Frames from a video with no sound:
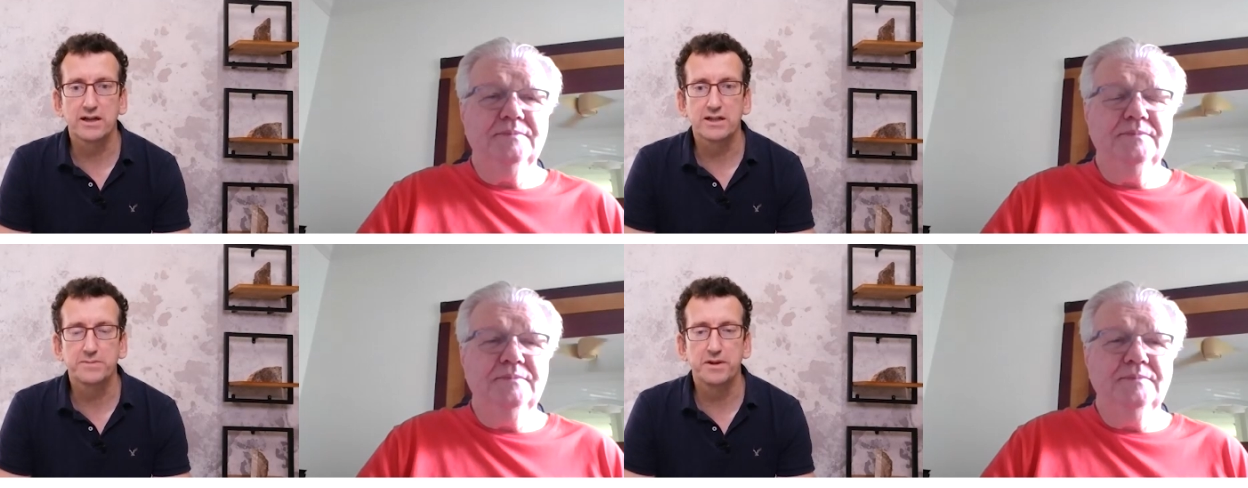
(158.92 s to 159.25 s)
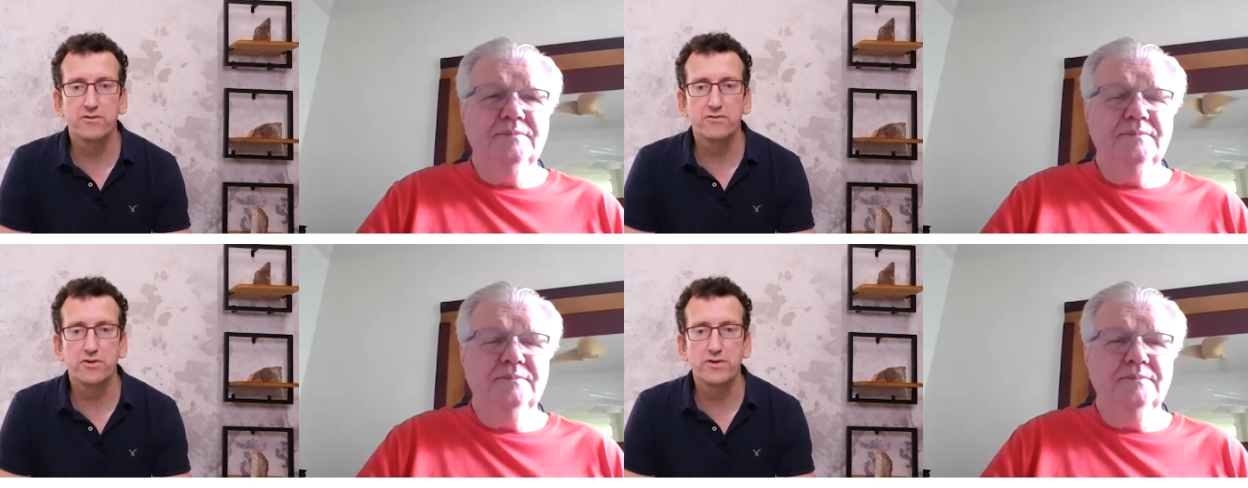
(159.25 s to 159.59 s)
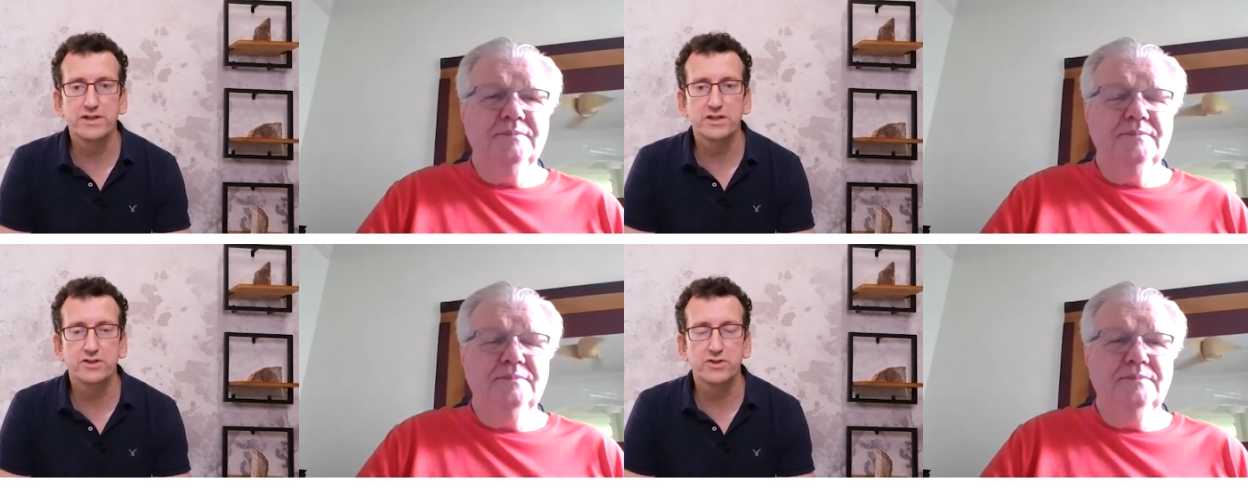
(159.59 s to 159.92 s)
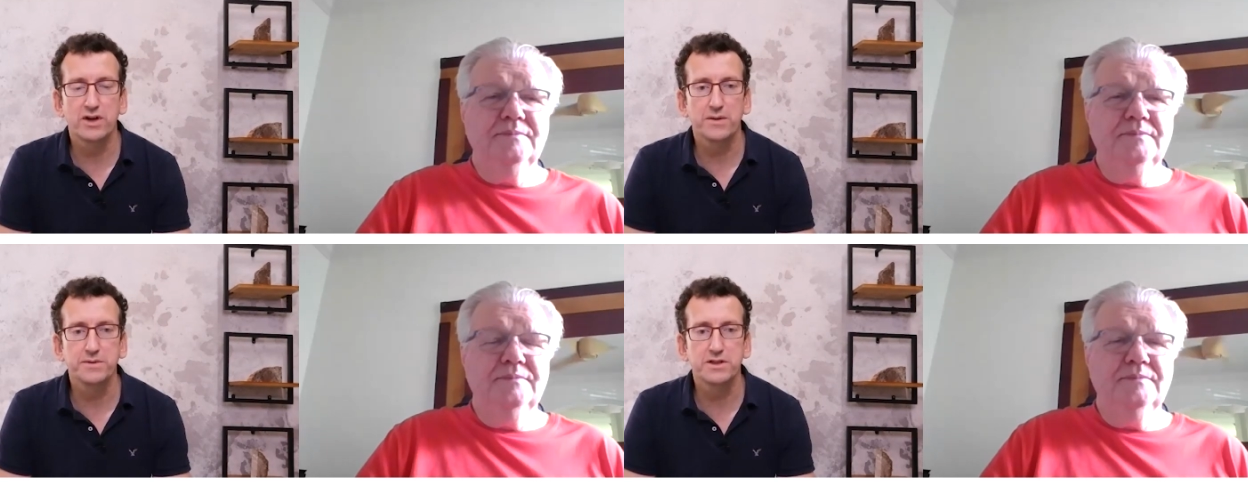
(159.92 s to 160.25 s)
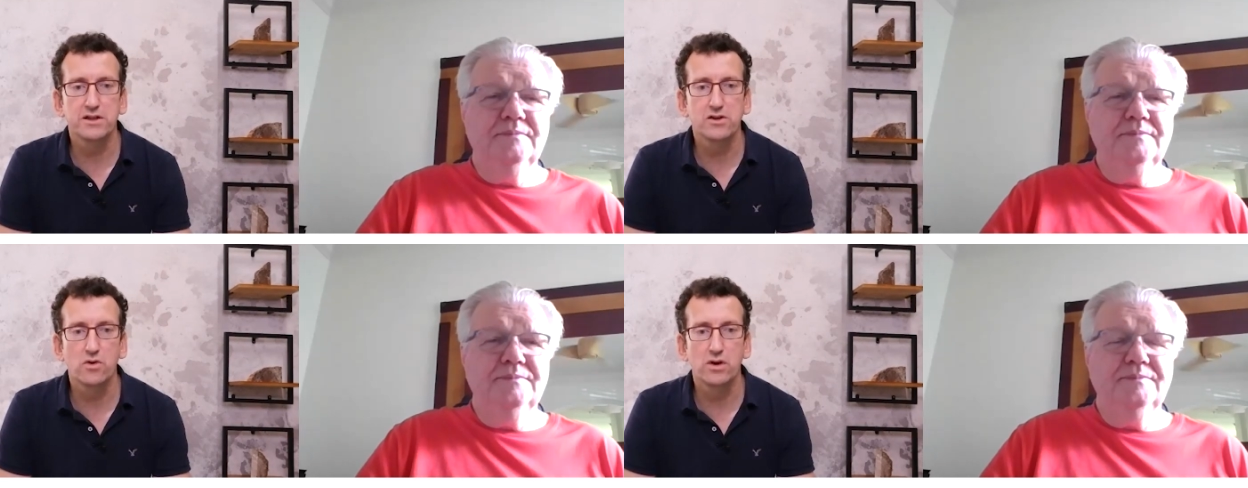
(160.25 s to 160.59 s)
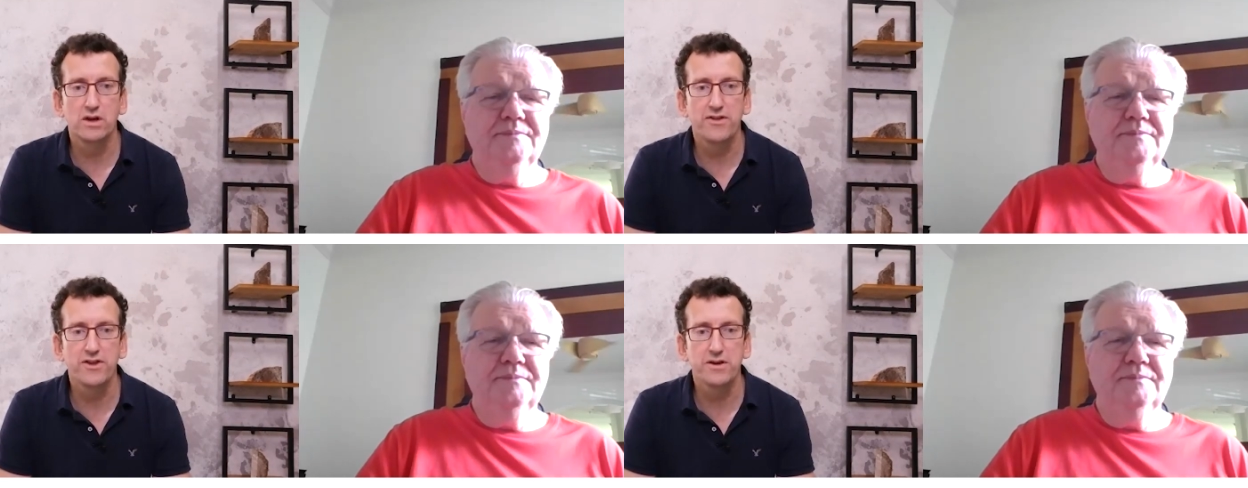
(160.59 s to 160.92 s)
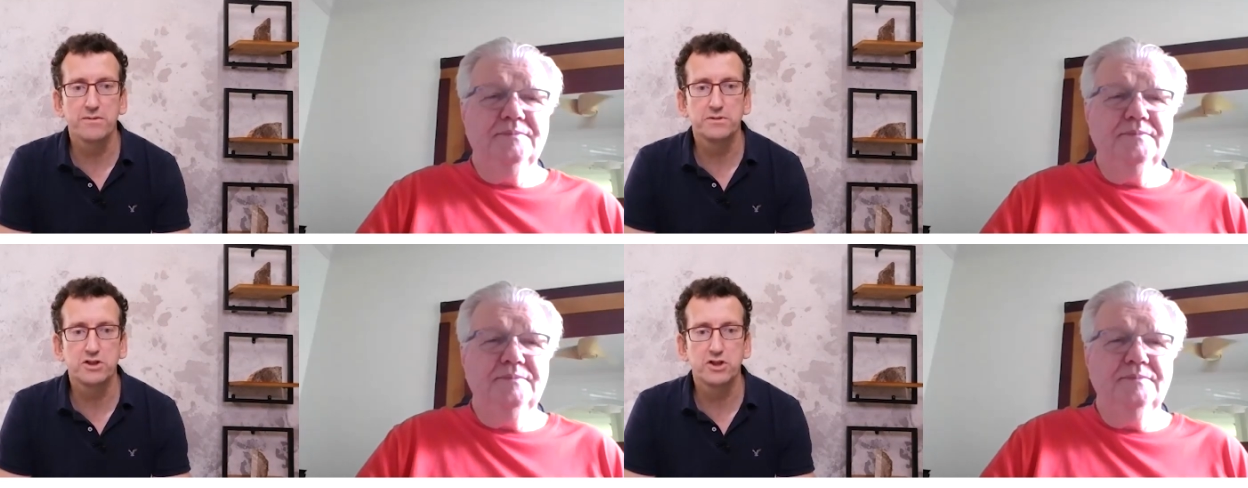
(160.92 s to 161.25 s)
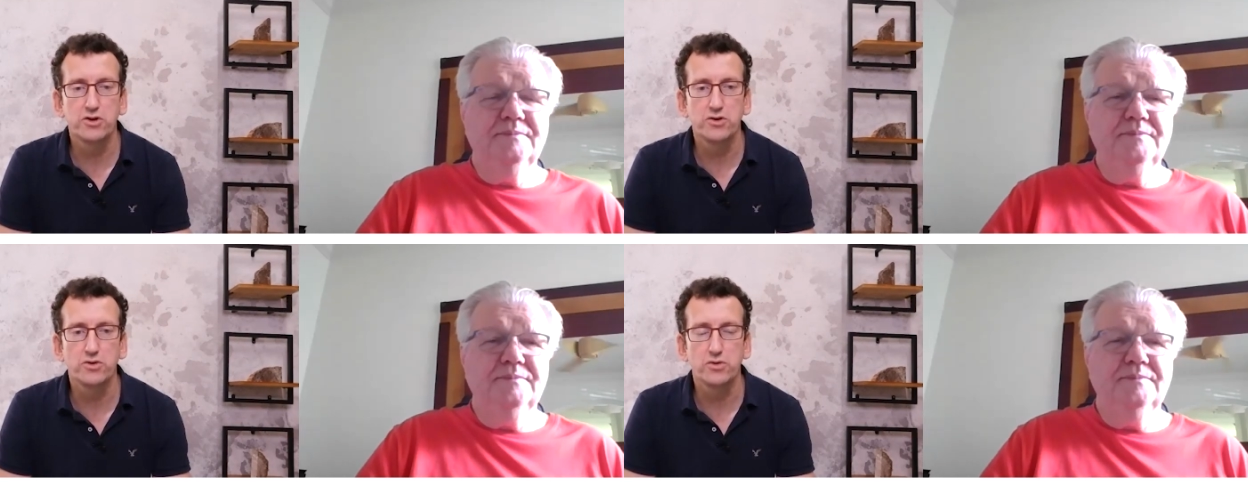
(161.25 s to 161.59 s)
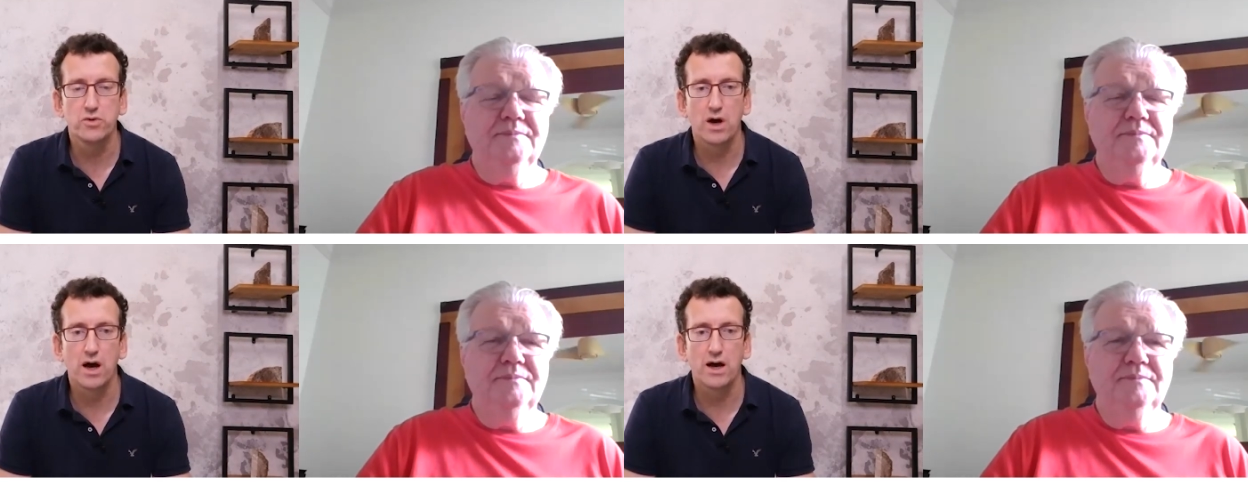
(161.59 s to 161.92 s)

Speaker 1: but the, the recent drilling was at your lithium 2 uh,